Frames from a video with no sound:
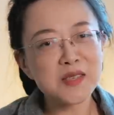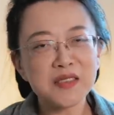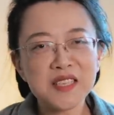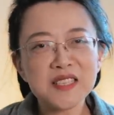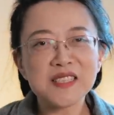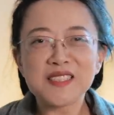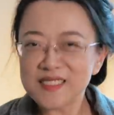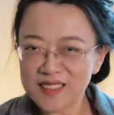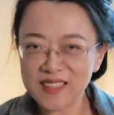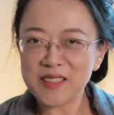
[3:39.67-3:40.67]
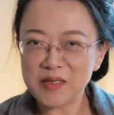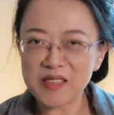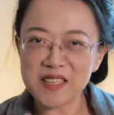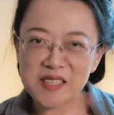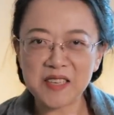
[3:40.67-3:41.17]
So these little
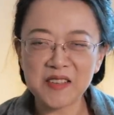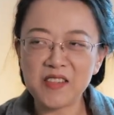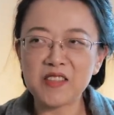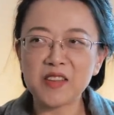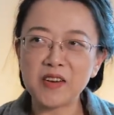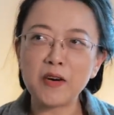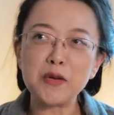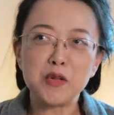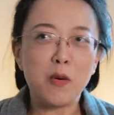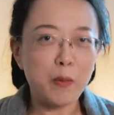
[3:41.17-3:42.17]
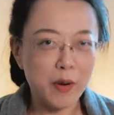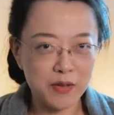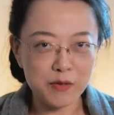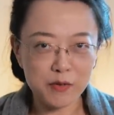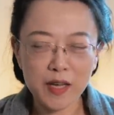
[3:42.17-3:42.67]
things here and there are not
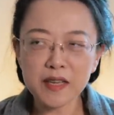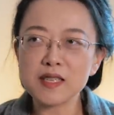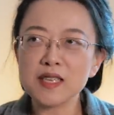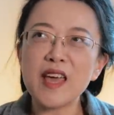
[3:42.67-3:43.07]
perfect.